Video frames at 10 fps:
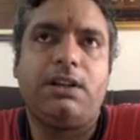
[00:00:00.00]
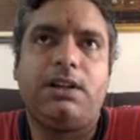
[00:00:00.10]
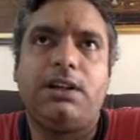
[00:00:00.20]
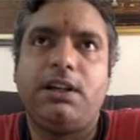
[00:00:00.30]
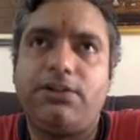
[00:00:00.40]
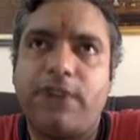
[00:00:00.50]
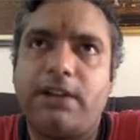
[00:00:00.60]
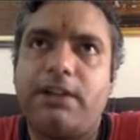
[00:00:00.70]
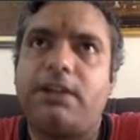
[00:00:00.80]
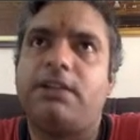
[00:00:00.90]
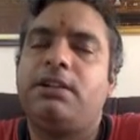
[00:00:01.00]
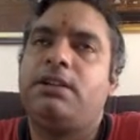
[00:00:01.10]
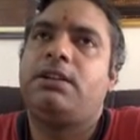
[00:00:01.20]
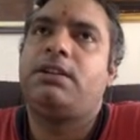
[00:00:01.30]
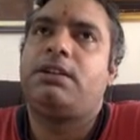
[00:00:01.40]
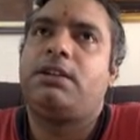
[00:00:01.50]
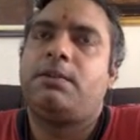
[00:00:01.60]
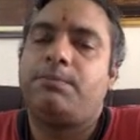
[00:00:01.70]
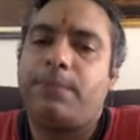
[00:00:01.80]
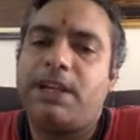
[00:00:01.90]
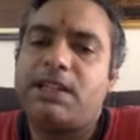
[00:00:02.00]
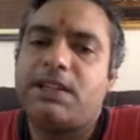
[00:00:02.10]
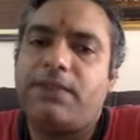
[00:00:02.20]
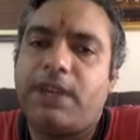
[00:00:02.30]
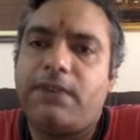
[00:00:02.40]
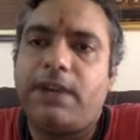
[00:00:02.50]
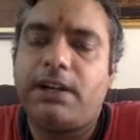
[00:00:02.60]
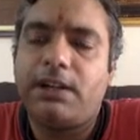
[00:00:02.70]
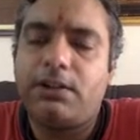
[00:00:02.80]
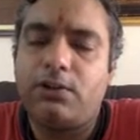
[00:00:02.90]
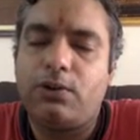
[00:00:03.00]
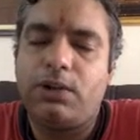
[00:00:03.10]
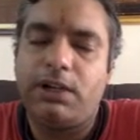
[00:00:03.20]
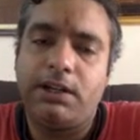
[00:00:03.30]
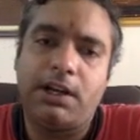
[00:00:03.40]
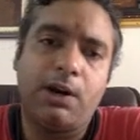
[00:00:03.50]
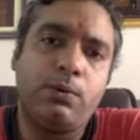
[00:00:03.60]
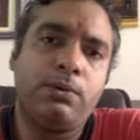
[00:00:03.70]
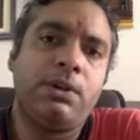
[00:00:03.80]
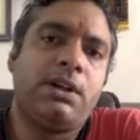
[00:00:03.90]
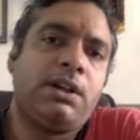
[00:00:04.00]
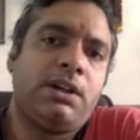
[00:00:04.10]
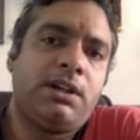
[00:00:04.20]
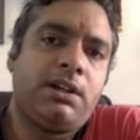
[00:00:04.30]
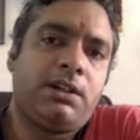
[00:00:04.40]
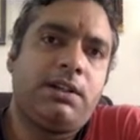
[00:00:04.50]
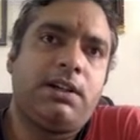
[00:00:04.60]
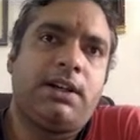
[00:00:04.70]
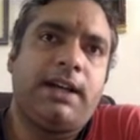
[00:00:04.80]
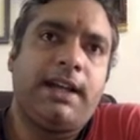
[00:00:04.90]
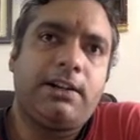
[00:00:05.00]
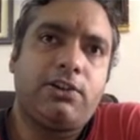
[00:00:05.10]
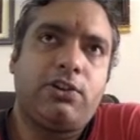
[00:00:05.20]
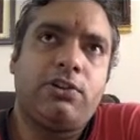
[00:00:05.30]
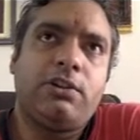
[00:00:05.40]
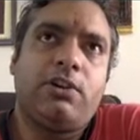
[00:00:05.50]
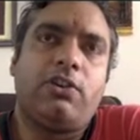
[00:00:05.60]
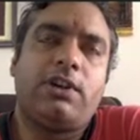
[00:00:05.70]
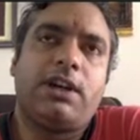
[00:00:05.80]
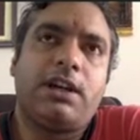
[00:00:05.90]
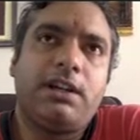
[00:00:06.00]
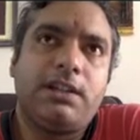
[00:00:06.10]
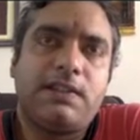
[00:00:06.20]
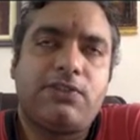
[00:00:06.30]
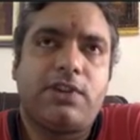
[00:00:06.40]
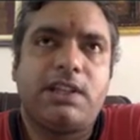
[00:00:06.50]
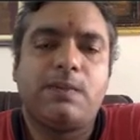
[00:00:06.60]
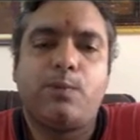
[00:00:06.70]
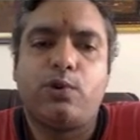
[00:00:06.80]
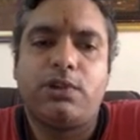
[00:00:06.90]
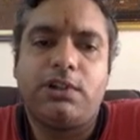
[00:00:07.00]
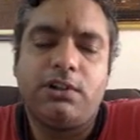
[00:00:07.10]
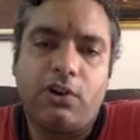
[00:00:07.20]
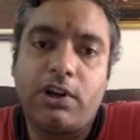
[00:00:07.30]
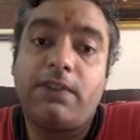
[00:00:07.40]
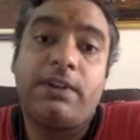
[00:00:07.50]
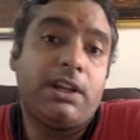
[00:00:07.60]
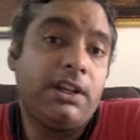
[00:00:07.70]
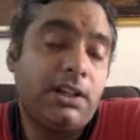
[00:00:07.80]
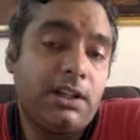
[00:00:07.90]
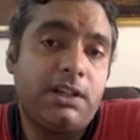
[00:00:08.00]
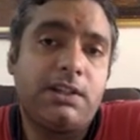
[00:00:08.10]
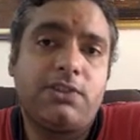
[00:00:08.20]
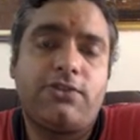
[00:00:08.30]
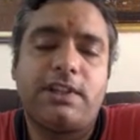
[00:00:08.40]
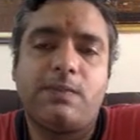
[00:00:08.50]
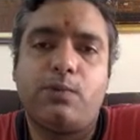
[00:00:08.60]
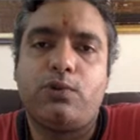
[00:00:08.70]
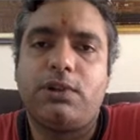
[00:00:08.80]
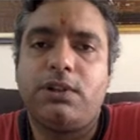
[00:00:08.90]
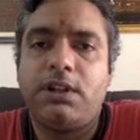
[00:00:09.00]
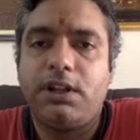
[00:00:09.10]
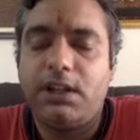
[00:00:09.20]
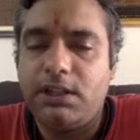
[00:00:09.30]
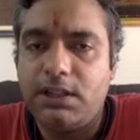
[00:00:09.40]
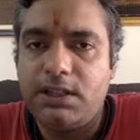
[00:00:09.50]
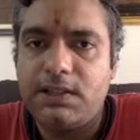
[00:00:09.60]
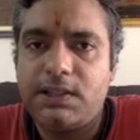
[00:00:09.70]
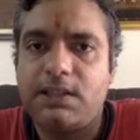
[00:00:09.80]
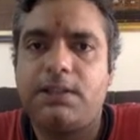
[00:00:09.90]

interacting plays a very vital role in how electron or current is transported or even internet is transported in these